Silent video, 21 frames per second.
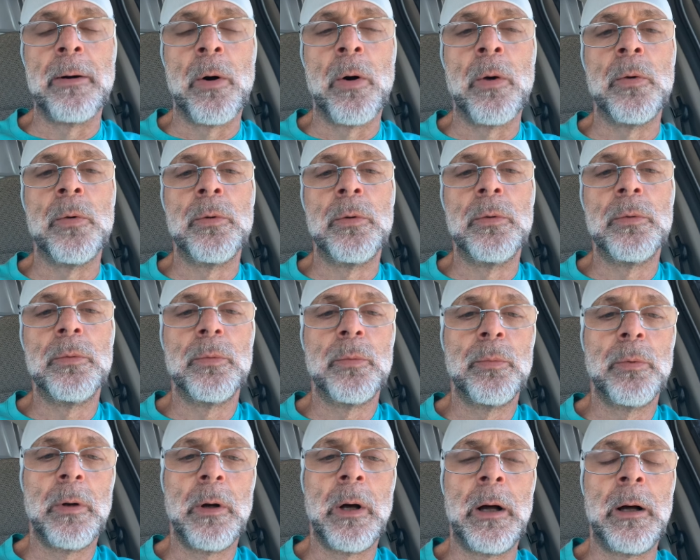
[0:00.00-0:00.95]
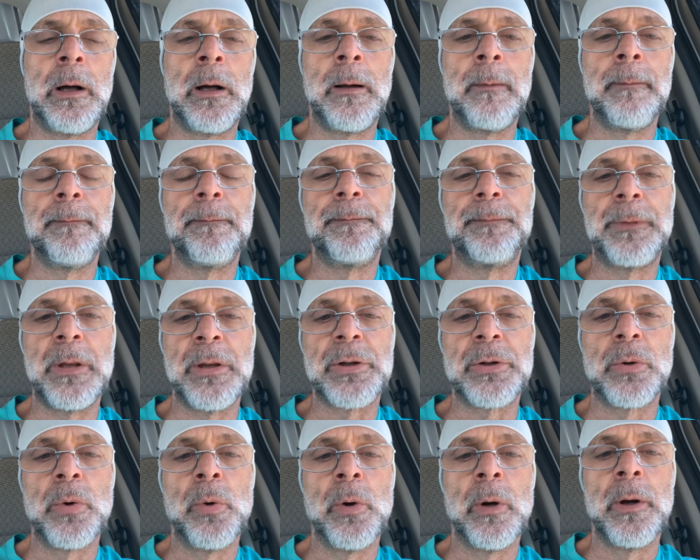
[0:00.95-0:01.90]
own
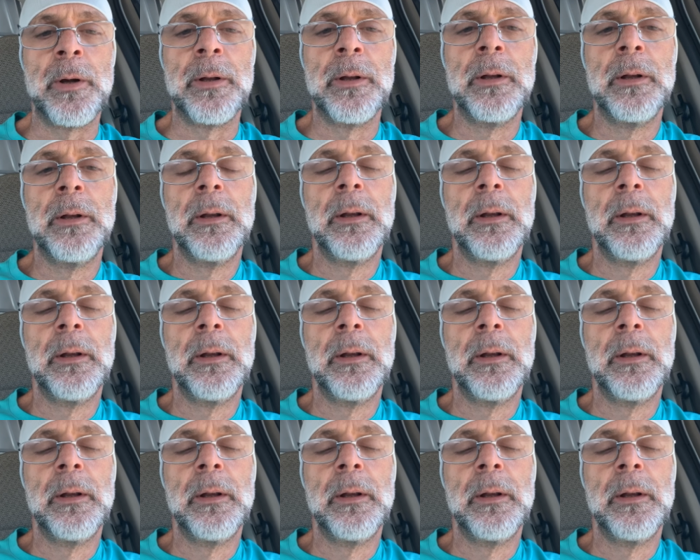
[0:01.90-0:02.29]
Discord.